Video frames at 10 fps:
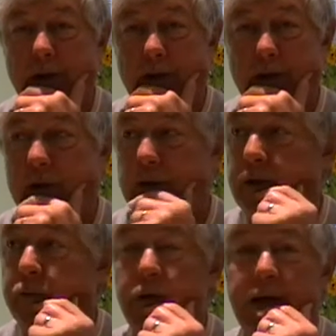No, I
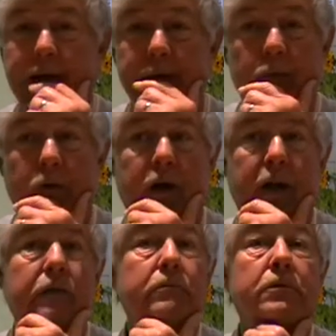don't know what happened,
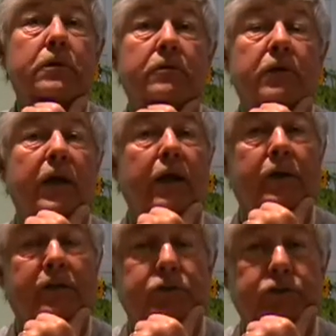why.
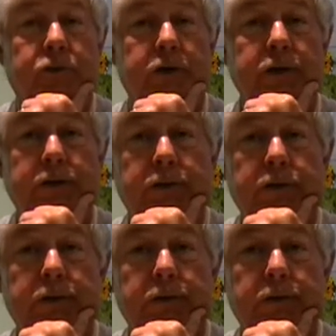Leo never joined.